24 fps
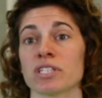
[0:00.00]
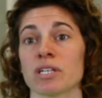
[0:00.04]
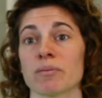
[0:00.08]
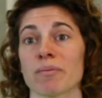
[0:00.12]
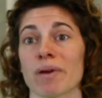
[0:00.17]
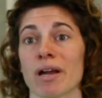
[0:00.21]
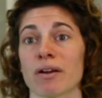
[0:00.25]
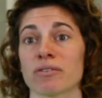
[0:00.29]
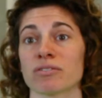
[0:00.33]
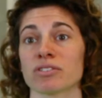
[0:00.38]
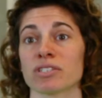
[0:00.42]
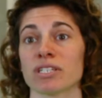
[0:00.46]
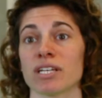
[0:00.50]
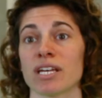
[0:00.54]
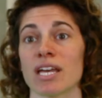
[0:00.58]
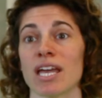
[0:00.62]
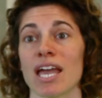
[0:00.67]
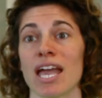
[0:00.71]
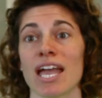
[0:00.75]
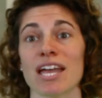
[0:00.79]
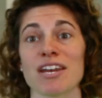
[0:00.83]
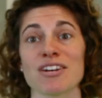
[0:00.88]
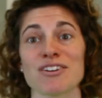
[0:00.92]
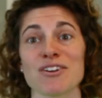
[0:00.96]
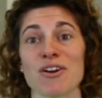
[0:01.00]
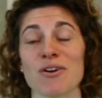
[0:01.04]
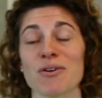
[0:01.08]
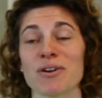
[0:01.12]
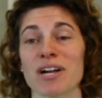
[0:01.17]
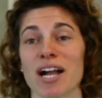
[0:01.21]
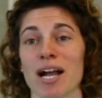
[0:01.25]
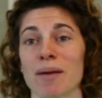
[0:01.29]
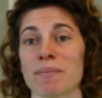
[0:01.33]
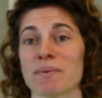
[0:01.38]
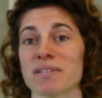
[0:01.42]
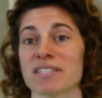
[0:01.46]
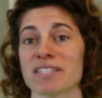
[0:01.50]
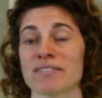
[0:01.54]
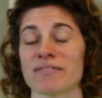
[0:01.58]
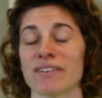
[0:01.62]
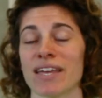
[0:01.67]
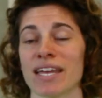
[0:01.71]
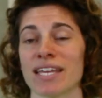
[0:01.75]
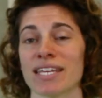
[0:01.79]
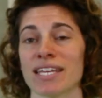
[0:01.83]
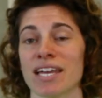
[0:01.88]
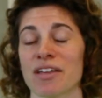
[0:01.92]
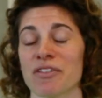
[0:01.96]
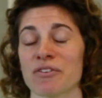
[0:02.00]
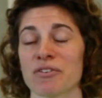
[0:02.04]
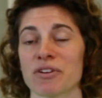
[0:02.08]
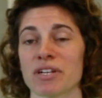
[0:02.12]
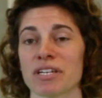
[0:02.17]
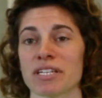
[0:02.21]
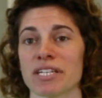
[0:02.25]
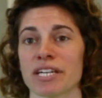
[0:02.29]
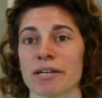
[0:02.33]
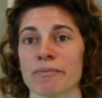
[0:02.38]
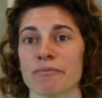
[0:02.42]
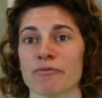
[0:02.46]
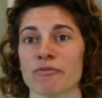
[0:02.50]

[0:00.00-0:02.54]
amount, and no copies of any other income